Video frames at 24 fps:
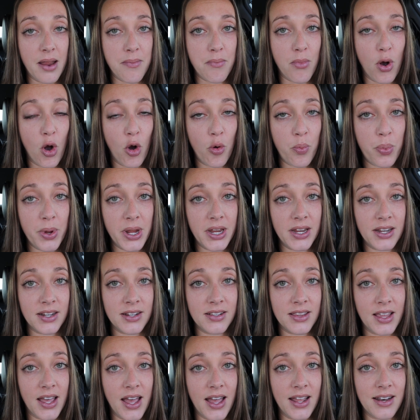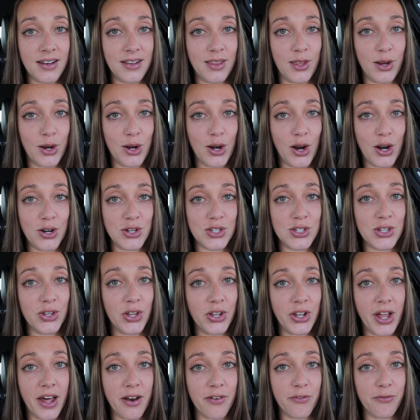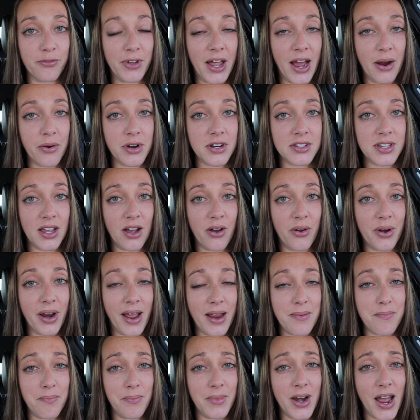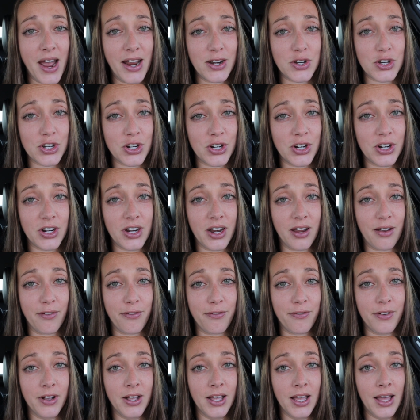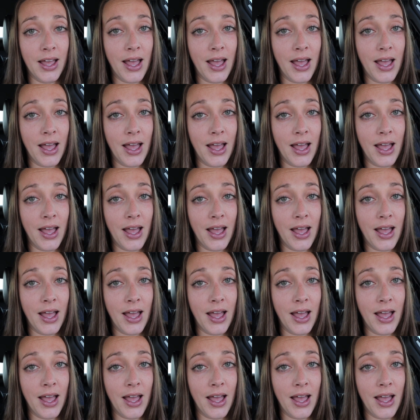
I'm hoping that there are still a lot of flowers out. I'm not sure if